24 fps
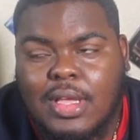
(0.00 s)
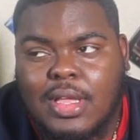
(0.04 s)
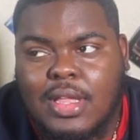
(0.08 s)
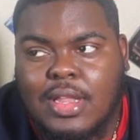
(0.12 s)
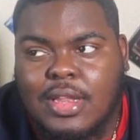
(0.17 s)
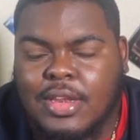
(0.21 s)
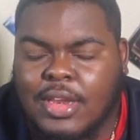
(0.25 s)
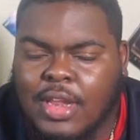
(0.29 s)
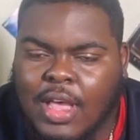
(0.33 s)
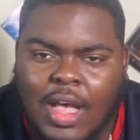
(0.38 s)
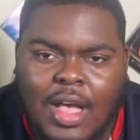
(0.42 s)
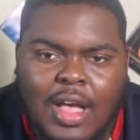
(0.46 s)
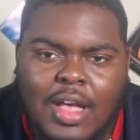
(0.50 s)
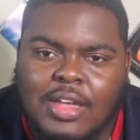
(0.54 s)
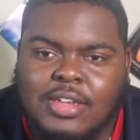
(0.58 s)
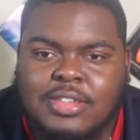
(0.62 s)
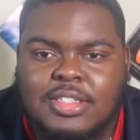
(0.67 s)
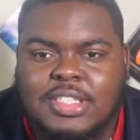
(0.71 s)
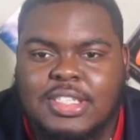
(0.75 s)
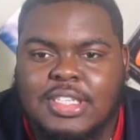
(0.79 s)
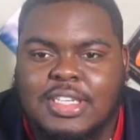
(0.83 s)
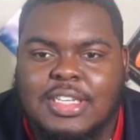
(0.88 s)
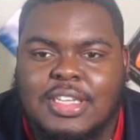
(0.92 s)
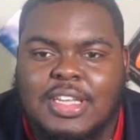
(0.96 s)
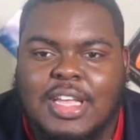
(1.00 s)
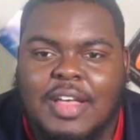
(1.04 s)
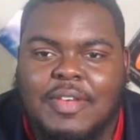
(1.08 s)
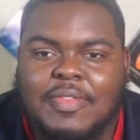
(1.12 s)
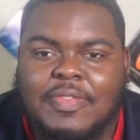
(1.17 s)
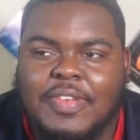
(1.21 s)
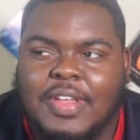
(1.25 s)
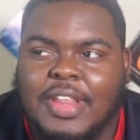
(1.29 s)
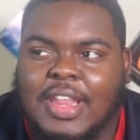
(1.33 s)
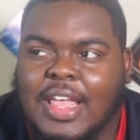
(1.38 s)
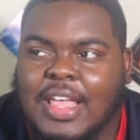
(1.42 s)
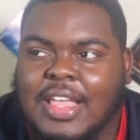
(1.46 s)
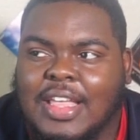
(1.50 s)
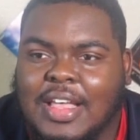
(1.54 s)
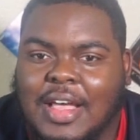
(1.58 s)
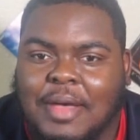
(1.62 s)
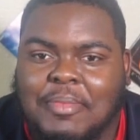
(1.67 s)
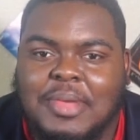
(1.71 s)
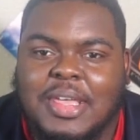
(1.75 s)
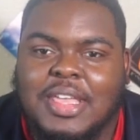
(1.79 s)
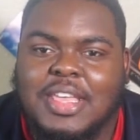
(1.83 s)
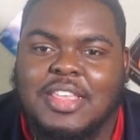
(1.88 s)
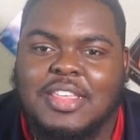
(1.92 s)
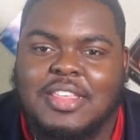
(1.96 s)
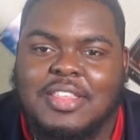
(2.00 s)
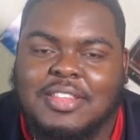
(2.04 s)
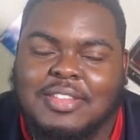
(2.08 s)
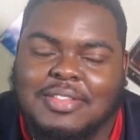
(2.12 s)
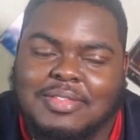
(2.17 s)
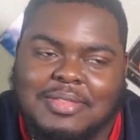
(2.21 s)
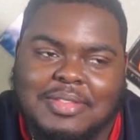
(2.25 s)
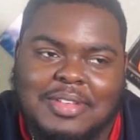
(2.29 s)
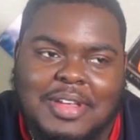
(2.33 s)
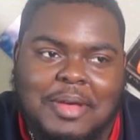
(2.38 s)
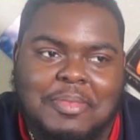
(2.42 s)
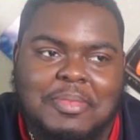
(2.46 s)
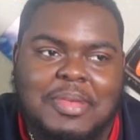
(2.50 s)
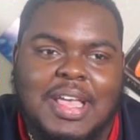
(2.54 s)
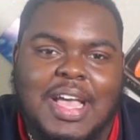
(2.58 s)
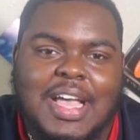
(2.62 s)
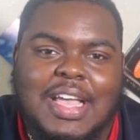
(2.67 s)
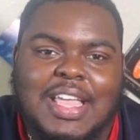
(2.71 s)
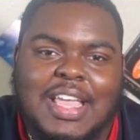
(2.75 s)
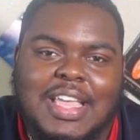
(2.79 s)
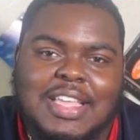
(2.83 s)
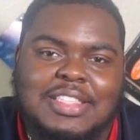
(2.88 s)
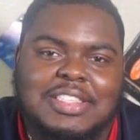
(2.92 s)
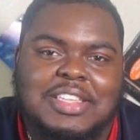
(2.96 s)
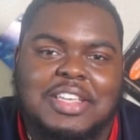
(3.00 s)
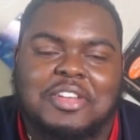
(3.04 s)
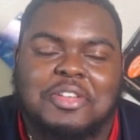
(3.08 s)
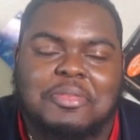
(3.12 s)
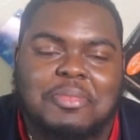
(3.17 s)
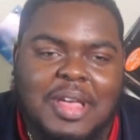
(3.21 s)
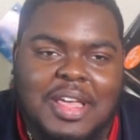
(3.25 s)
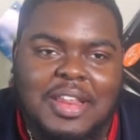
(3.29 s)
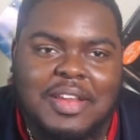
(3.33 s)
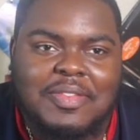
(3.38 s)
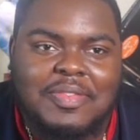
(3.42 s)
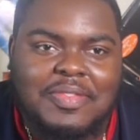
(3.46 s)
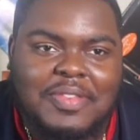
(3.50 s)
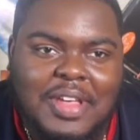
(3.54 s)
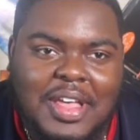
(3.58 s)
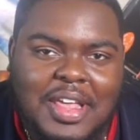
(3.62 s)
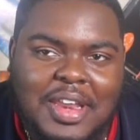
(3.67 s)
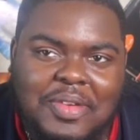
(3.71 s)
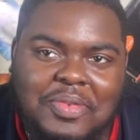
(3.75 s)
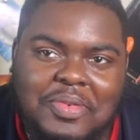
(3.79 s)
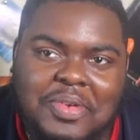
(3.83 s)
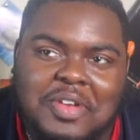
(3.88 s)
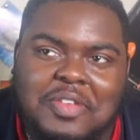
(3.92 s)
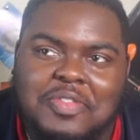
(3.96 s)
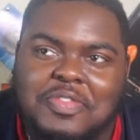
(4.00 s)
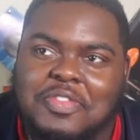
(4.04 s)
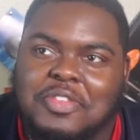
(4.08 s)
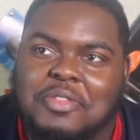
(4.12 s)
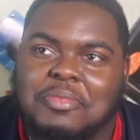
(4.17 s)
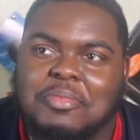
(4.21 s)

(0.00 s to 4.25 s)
nah, shit. I feel like I mean, I can't tell nobody to feel how they want to feel.